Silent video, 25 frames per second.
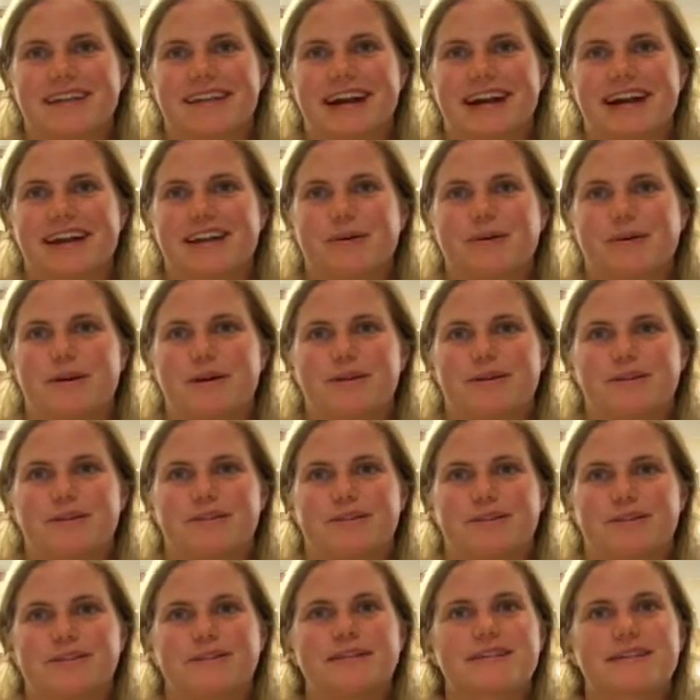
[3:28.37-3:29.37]
Ghana won their
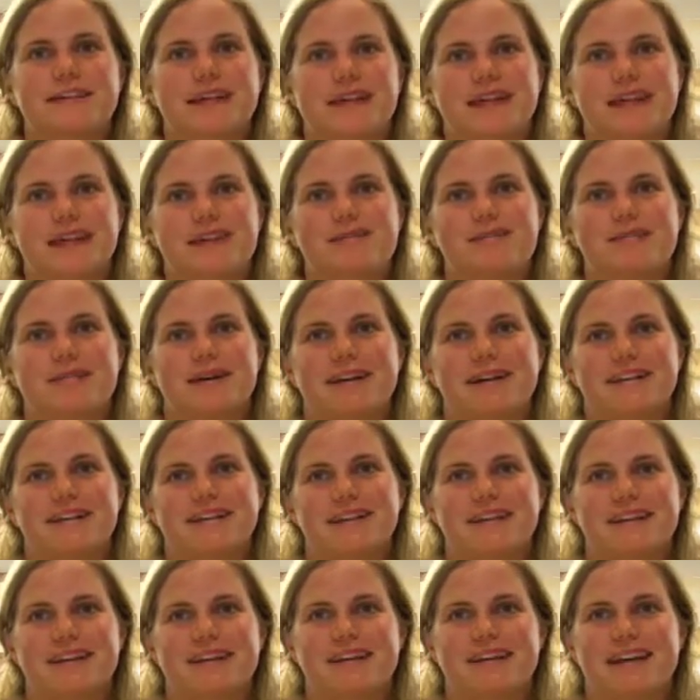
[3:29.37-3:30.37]
first game on
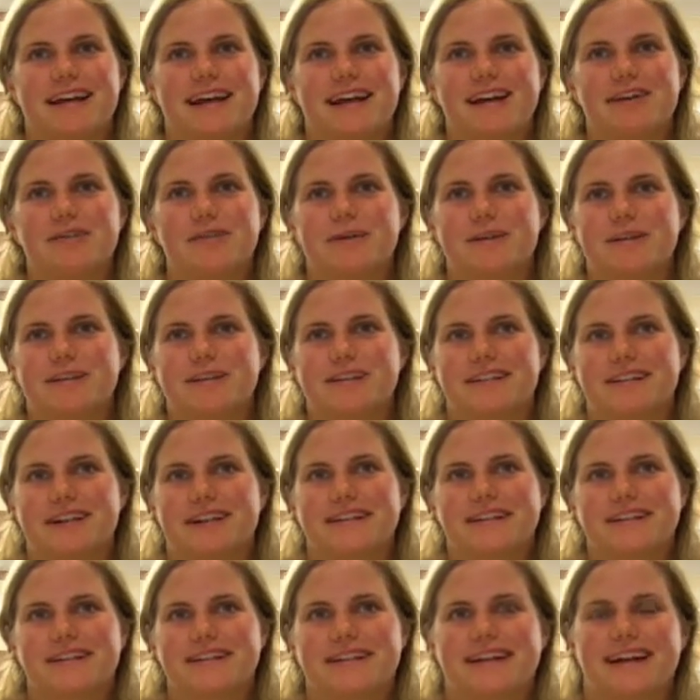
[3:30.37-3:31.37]
Sunday,
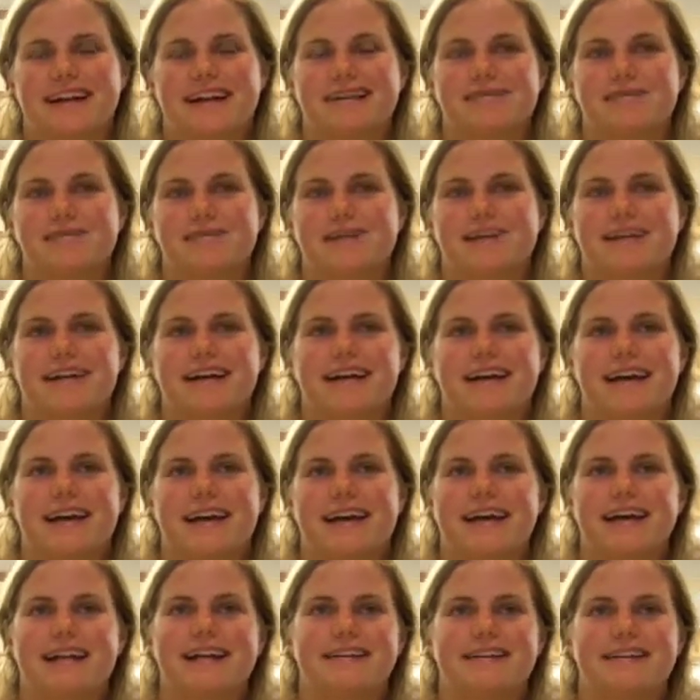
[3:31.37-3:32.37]
1-0, got a PK,
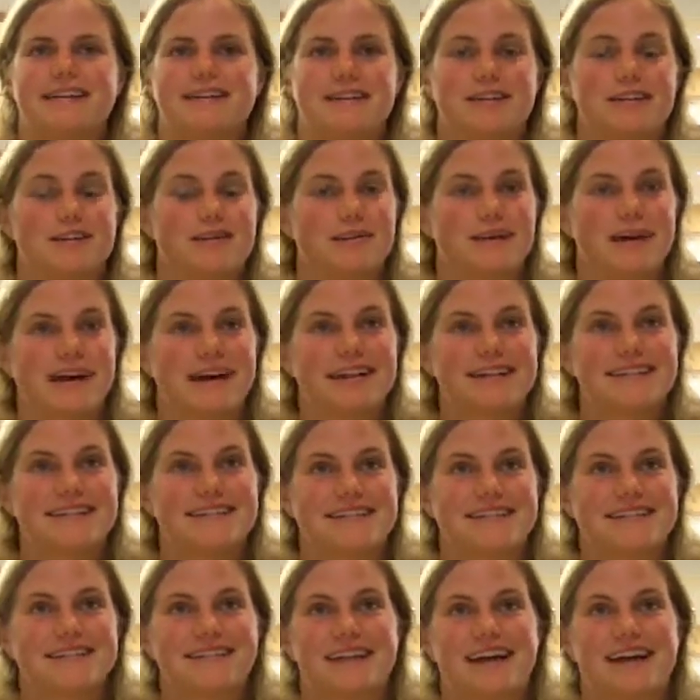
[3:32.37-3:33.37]
and the
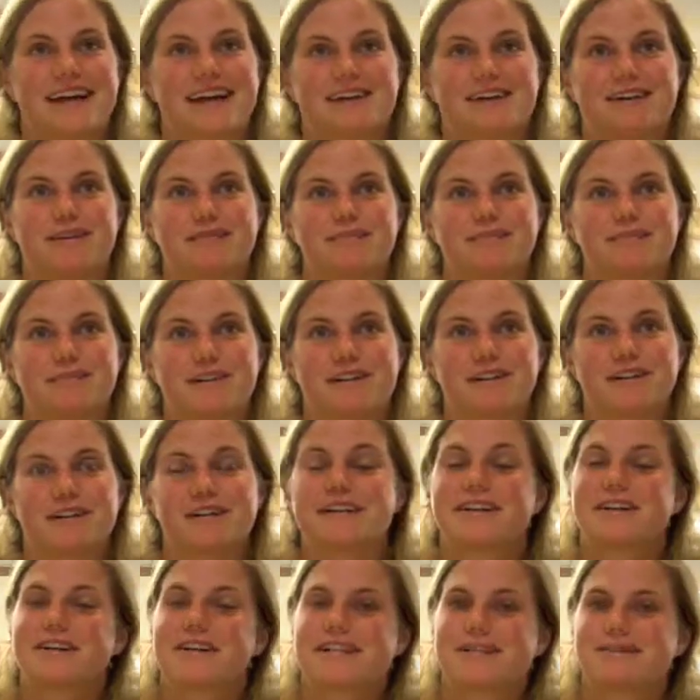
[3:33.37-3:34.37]
U.S. got a early
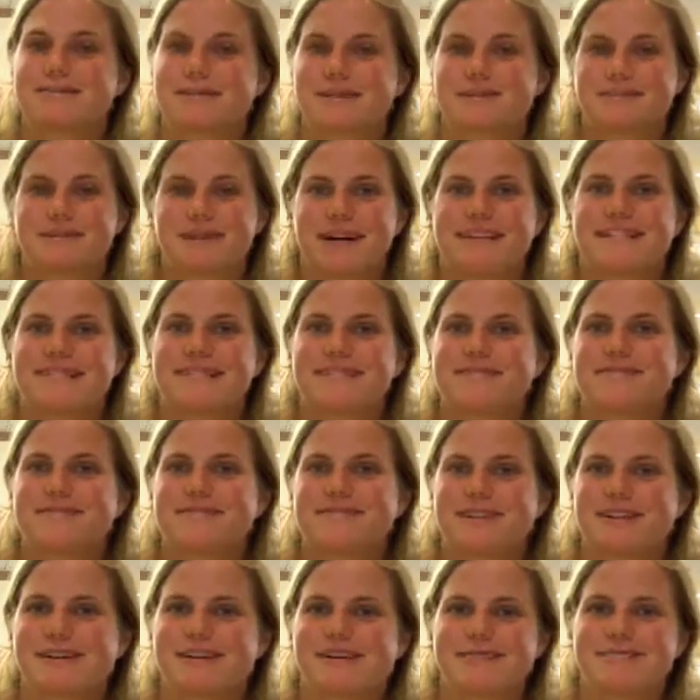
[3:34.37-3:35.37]
Christmas present
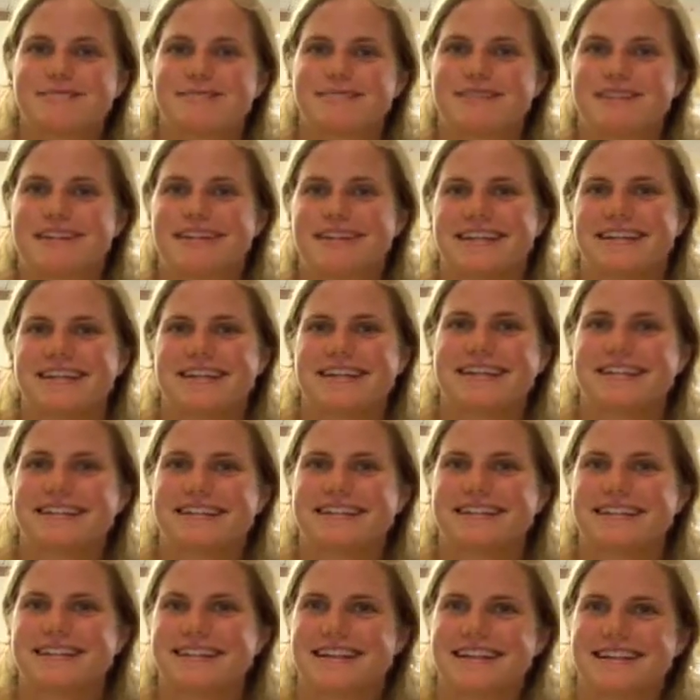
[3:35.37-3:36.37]
from the
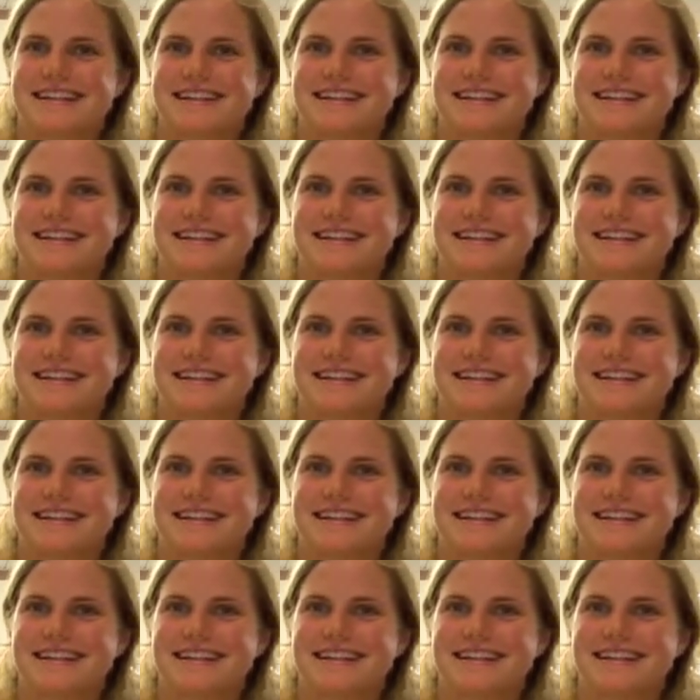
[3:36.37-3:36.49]
English